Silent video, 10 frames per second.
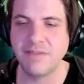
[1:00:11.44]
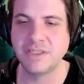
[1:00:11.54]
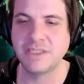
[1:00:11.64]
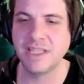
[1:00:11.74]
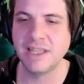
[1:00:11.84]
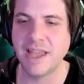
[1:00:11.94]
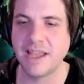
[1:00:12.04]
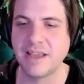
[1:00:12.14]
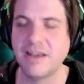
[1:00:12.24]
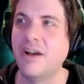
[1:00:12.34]
see
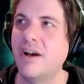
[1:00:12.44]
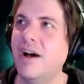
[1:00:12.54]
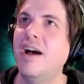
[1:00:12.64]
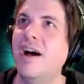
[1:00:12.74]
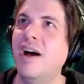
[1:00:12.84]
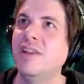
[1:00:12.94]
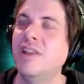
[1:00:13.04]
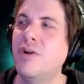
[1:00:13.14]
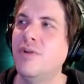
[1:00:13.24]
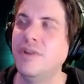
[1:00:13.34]
like
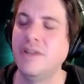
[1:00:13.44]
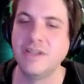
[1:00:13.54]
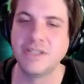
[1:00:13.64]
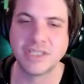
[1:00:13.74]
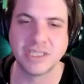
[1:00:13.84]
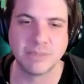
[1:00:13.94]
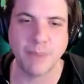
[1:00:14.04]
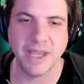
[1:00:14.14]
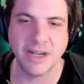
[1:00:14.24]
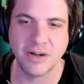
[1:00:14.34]
alone just a
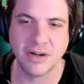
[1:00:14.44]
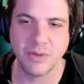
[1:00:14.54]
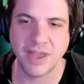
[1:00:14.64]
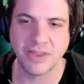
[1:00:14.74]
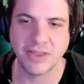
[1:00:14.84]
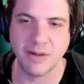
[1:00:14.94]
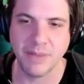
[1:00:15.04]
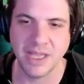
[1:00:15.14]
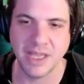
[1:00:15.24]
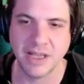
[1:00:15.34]
spider without there
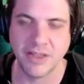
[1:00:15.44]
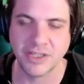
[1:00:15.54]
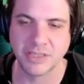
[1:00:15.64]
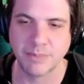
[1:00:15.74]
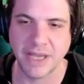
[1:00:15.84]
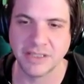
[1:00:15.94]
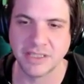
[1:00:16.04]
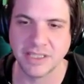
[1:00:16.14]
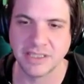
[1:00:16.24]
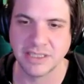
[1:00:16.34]
being other spiders
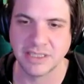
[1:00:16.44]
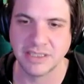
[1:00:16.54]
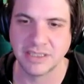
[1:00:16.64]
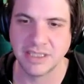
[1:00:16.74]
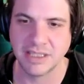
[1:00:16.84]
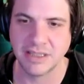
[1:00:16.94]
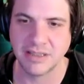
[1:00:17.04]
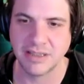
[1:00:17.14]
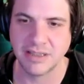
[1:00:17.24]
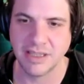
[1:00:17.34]
in existence
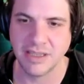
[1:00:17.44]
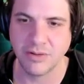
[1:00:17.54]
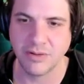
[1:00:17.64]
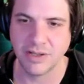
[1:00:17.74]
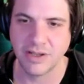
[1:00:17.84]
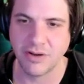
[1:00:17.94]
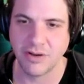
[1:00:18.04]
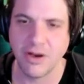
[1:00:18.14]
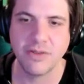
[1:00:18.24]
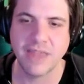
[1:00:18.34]
that you could call,
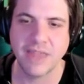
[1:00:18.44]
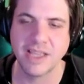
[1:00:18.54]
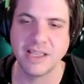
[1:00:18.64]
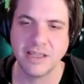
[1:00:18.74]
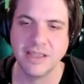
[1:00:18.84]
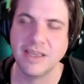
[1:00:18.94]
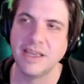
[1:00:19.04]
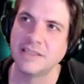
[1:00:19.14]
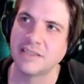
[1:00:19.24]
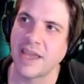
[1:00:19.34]
oh, that thing
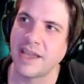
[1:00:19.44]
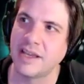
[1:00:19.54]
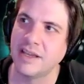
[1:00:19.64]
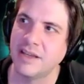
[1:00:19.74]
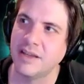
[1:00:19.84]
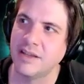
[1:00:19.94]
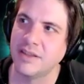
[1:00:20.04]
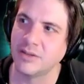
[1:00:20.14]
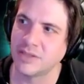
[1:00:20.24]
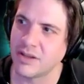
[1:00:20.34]
is like
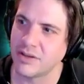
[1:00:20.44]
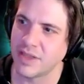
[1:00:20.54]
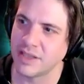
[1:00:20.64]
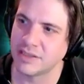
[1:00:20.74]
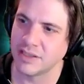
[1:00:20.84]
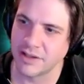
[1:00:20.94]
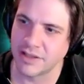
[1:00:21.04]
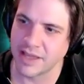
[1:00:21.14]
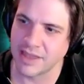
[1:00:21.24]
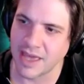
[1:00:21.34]
those other things that look
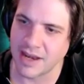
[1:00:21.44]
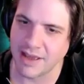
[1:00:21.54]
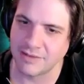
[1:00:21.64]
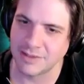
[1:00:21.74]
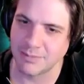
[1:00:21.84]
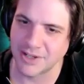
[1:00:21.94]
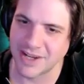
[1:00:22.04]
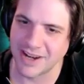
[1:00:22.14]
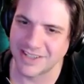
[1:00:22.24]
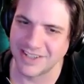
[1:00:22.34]
like that and have similar
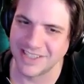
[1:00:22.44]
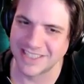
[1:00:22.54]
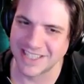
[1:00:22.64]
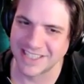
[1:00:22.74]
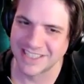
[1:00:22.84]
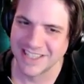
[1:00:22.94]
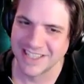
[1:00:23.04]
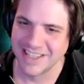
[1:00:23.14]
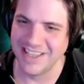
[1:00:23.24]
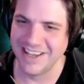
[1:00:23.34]
characteristics.
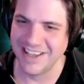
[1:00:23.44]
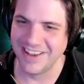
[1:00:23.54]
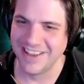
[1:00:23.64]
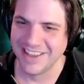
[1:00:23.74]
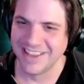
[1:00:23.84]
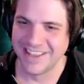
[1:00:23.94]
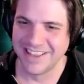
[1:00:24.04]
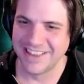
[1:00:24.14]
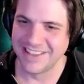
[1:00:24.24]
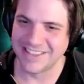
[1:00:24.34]

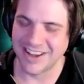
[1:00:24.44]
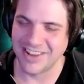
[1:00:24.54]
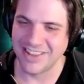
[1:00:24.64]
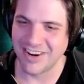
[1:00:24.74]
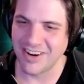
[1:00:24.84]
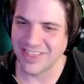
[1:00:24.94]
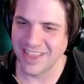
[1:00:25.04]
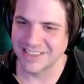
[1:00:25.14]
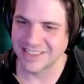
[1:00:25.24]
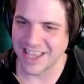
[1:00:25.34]
There aren't
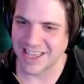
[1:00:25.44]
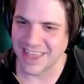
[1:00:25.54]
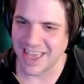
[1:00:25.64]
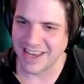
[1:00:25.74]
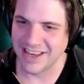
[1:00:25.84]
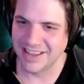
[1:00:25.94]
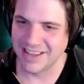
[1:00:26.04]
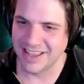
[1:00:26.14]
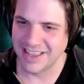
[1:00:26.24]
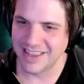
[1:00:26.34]
things like that
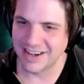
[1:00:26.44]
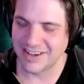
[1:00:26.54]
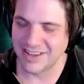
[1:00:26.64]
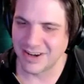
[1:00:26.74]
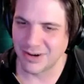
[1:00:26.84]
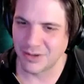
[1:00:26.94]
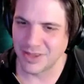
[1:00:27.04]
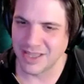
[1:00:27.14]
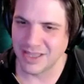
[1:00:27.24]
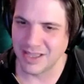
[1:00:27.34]
are
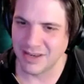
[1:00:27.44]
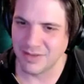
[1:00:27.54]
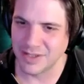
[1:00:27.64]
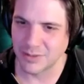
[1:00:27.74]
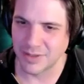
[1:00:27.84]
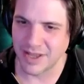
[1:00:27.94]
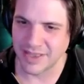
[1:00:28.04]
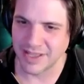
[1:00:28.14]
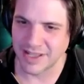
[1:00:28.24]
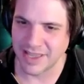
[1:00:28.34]
only in the individual and
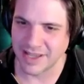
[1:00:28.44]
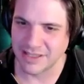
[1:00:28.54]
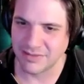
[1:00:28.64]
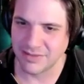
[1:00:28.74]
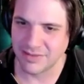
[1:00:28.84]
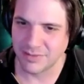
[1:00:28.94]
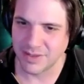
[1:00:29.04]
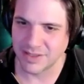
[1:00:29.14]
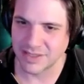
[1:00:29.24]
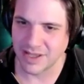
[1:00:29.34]
not the collective. But
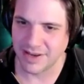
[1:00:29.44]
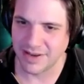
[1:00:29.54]
there's not